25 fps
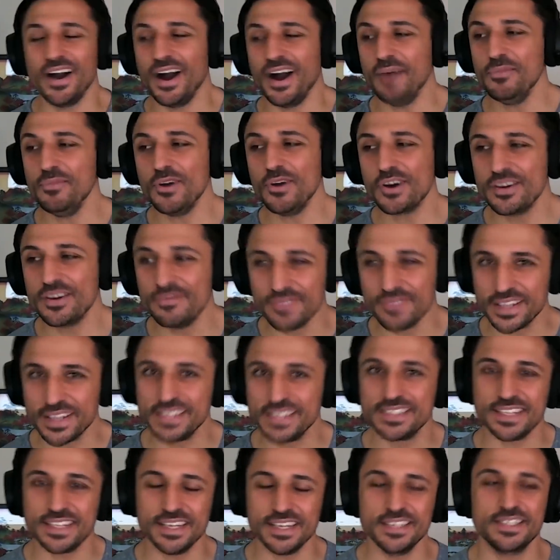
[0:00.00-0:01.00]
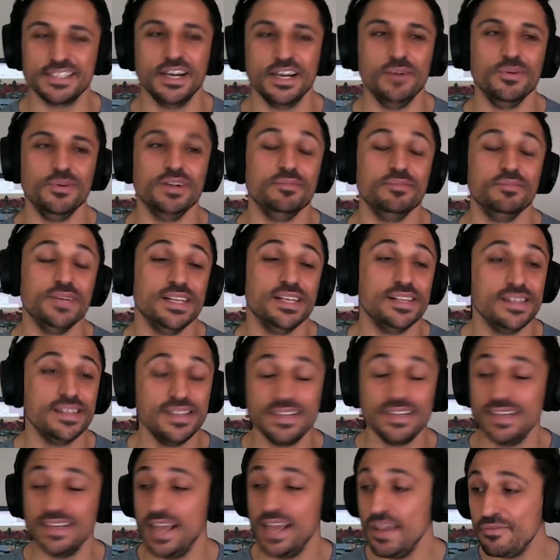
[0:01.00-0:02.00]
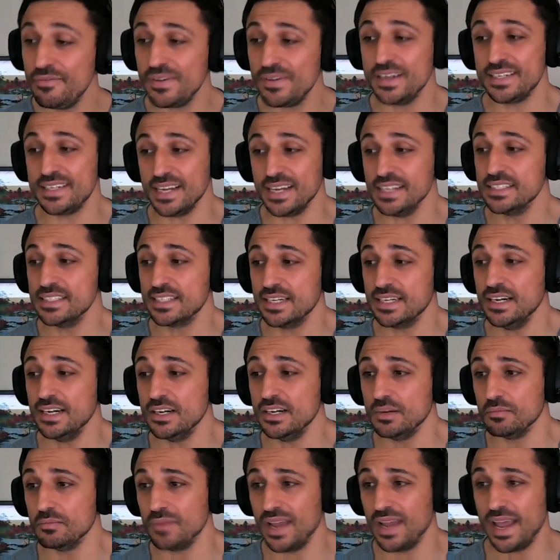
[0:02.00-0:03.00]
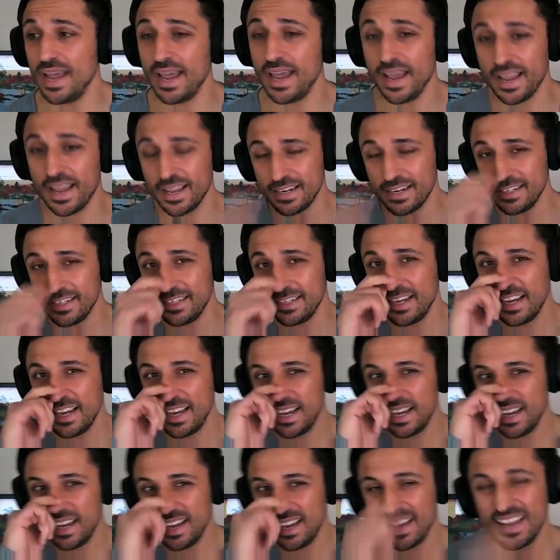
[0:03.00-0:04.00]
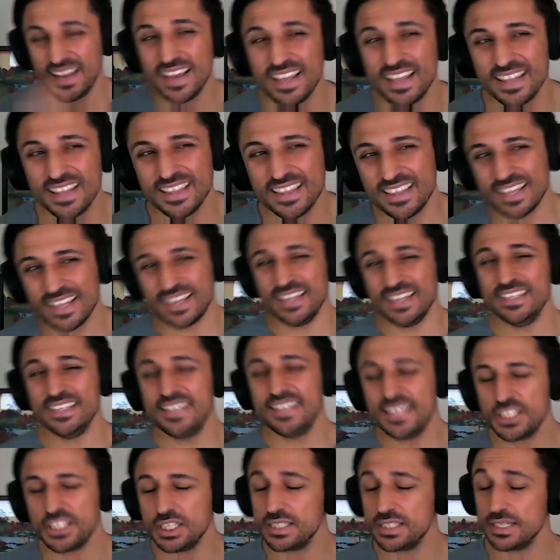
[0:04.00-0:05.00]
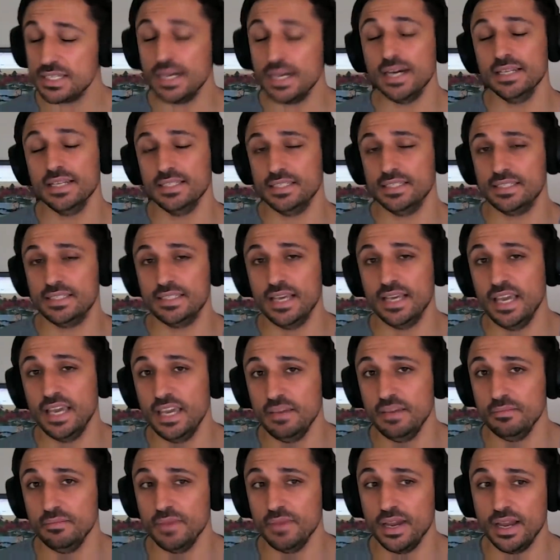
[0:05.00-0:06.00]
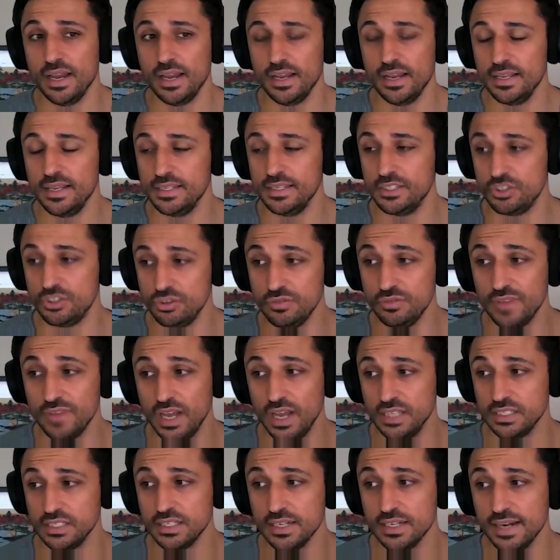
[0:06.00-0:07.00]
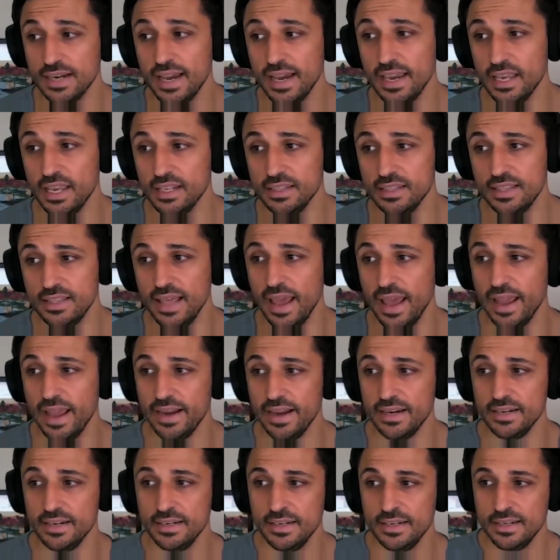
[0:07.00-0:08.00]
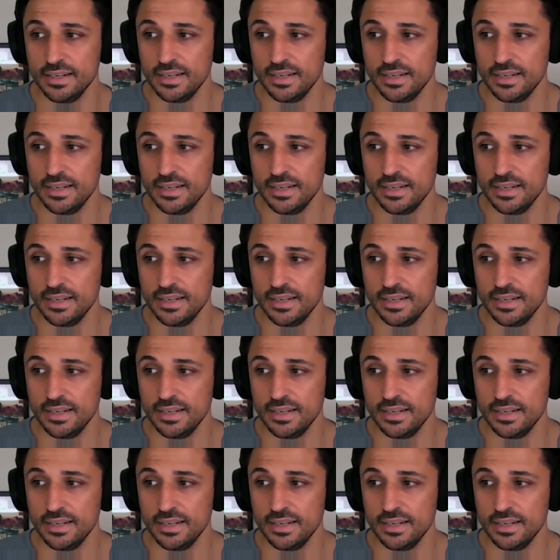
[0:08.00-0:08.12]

I'm not convinced that it's coming, but if it does come and the conditions are the same as 2008, then